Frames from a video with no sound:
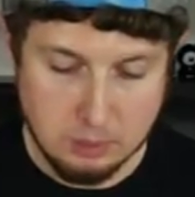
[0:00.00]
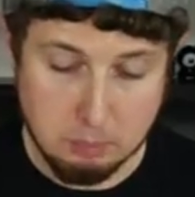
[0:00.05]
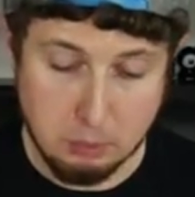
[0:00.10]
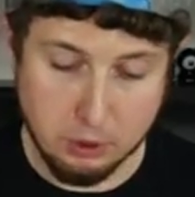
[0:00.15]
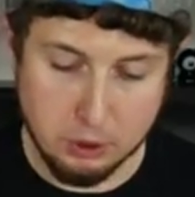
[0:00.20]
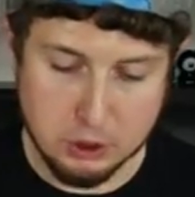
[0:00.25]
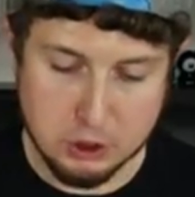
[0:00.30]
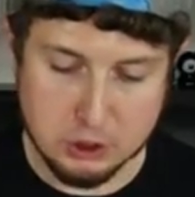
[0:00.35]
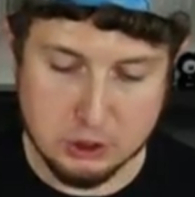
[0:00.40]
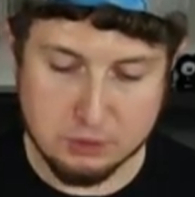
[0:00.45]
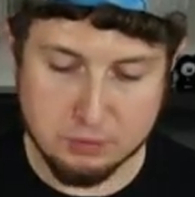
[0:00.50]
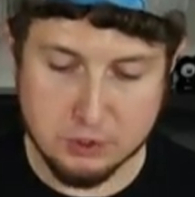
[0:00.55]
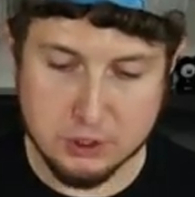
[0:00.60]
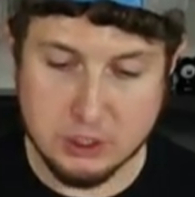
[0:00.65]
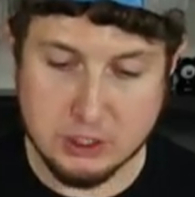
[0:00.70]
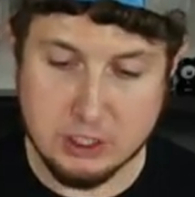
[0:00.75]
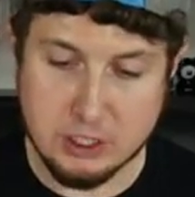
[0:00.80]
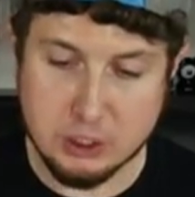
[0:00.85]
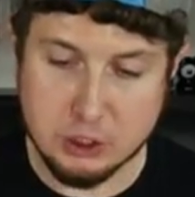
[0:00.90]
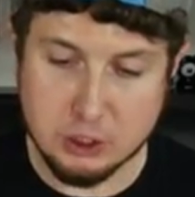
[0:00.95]
Persian's
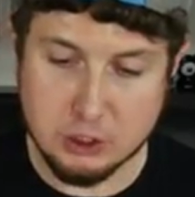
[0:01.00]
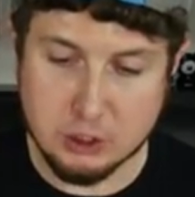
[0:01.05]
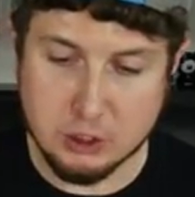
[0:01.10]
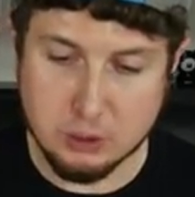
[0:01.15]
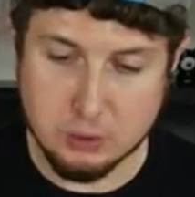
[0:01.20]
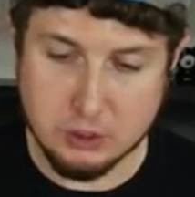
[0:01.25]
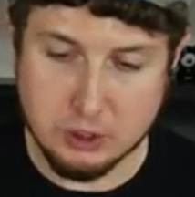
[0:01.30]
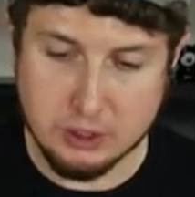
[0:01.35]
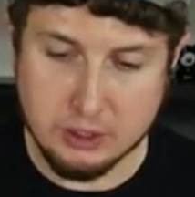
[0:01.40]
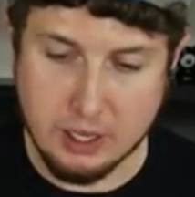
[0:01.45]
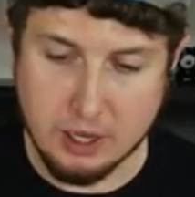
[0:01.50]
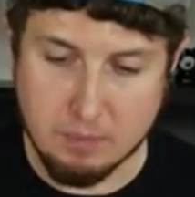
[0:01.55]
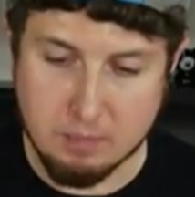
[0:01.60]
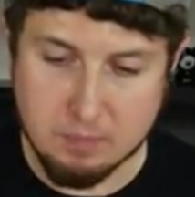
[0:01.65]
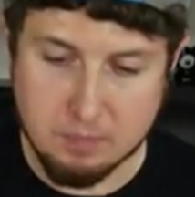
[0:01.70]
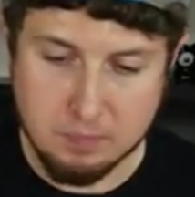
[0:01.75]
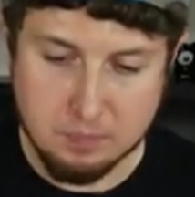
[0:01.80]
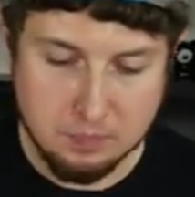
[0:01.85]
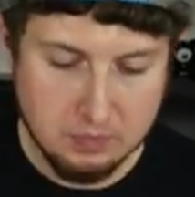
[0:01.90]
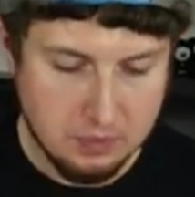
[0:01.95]
first edition too, look at
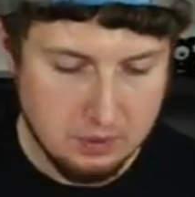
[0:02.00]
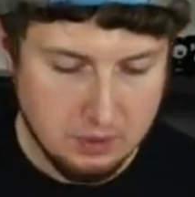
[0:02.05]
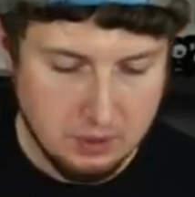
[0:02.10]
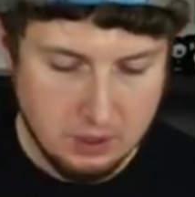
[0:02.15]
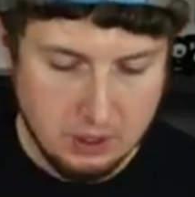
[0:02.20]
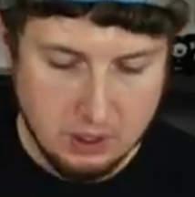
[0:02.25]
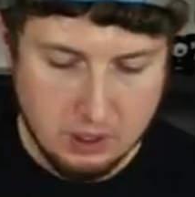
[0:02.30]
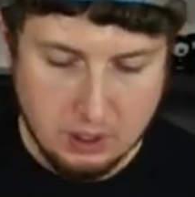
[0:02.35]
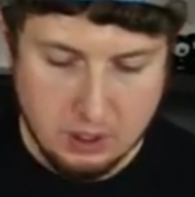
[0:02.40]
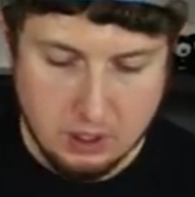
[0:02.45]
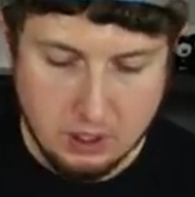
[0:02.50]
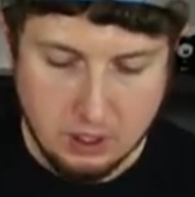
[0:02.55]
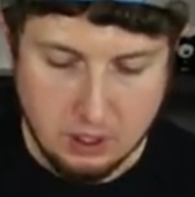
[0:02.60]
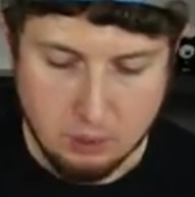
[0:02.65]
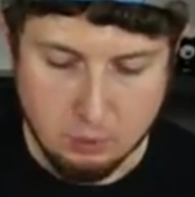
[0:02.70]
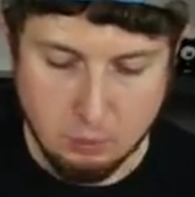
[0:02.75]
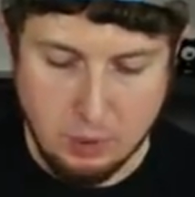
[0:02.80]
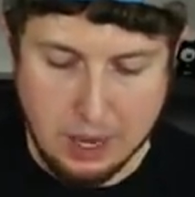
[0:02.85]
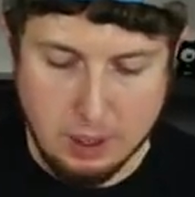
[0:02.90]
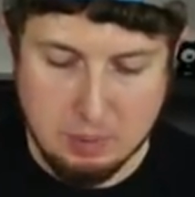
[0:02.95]
that.
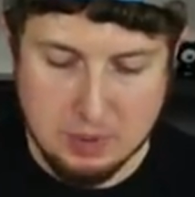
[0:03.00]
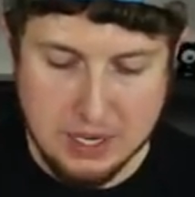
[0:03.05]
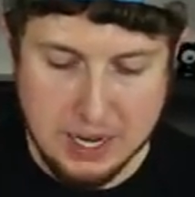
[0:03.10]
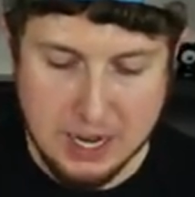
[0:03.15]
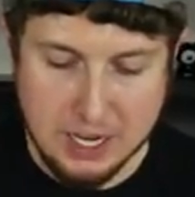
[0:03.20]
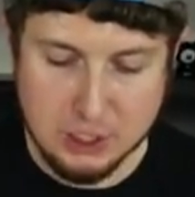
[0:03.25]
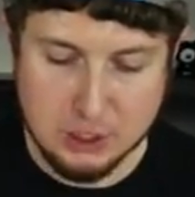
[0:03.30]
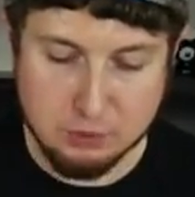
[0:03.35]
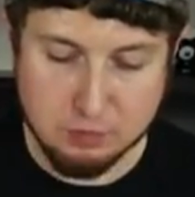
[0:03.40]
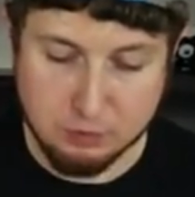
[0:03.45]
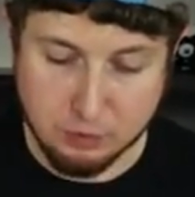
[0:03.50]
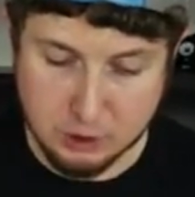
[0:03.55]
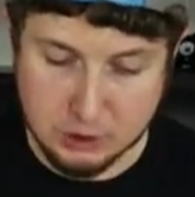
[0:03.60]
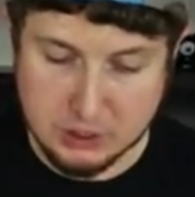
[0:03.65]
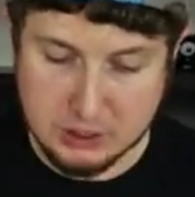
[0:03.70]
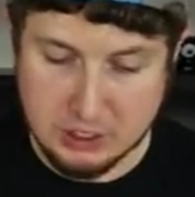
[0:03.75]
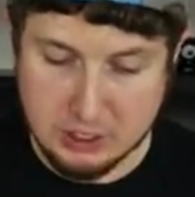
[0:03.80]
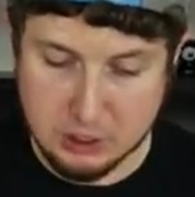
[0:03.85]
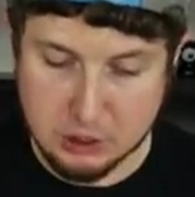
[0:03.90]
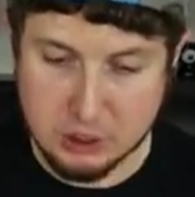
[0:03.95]
Rapidash,
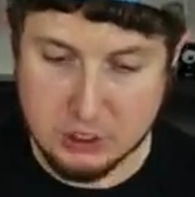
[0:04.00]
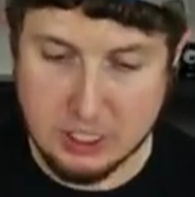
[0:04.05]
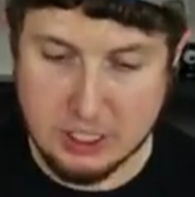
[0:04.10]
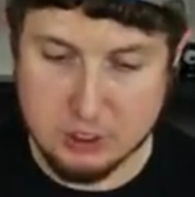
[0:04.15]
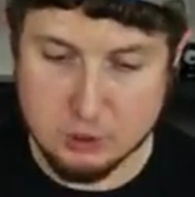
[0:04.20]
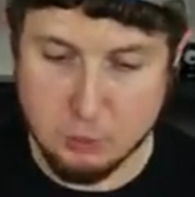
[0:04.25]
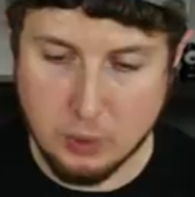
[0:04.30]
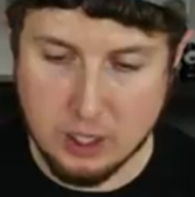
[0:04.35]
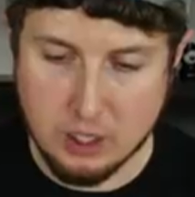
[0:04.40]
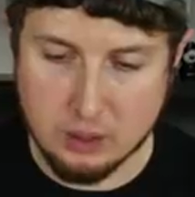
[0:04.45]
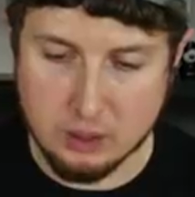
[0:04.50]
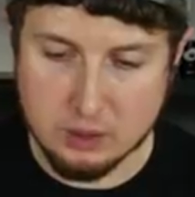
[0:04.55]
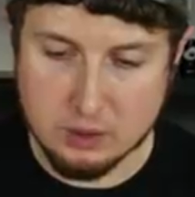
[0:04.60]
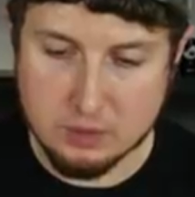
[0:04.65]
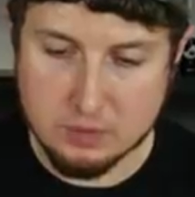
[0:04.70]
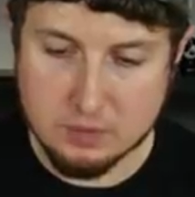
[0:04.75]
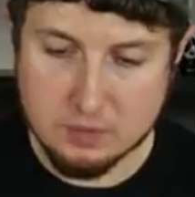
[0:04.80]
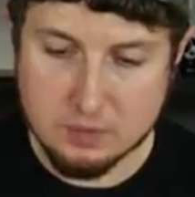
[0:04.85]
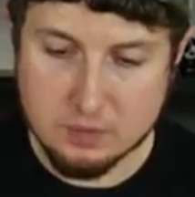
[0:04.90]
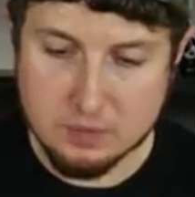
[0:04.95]
first edition as well.
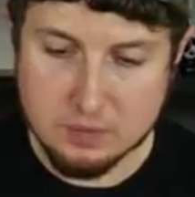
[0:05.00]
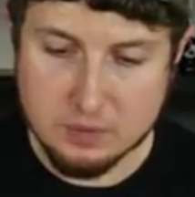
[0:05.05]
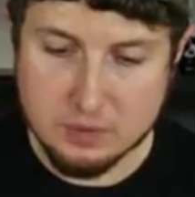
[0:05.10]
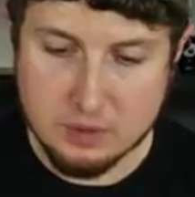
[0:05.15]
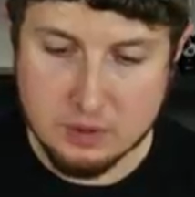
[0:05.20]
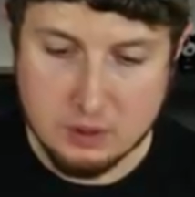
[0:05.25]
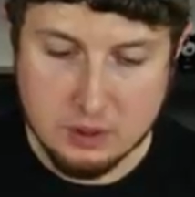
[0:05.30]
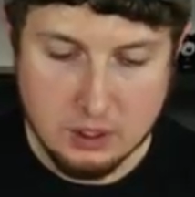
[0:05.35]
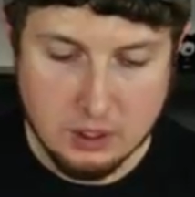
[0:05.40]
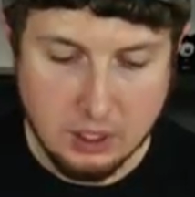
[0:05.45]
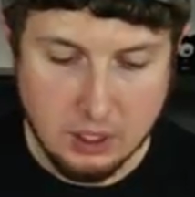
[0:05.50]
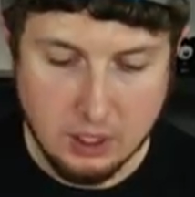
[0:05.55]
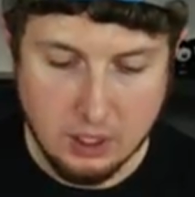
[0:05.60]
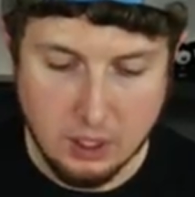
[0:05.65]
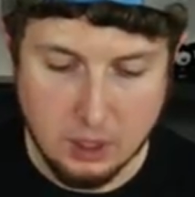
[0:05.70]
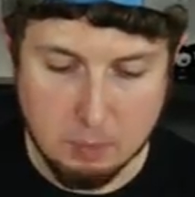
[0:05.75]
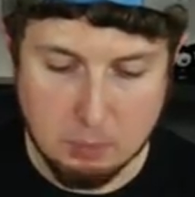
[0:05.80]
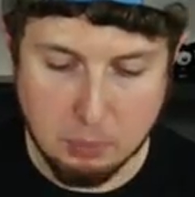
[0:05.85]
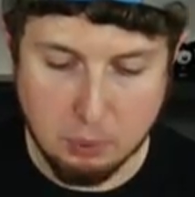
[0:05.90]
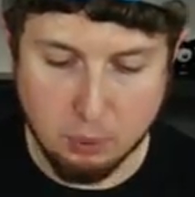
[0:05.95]

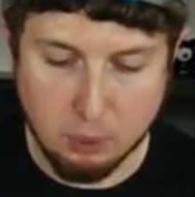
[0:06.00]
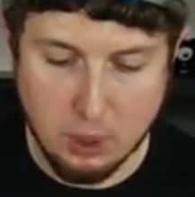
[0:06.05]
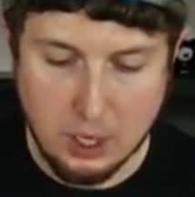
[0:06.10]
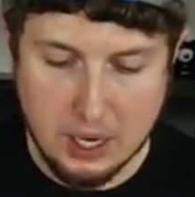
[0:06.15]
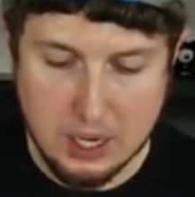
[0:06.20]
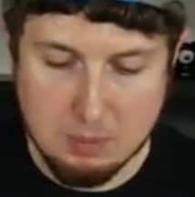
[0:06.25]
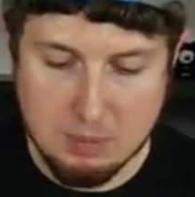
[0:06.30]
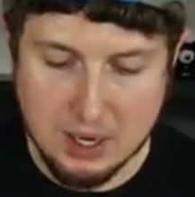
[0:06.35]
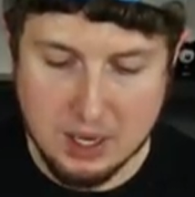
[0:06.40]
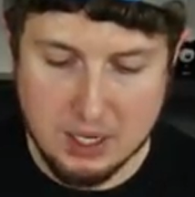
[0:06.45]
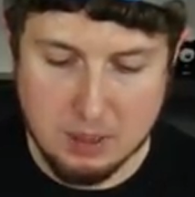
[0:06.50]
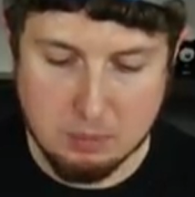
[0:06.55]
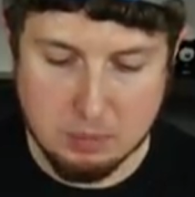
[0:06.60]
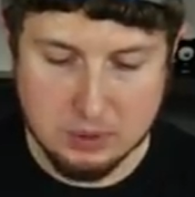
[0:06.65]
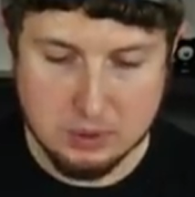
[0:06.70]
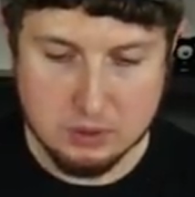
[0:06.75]
Primeape.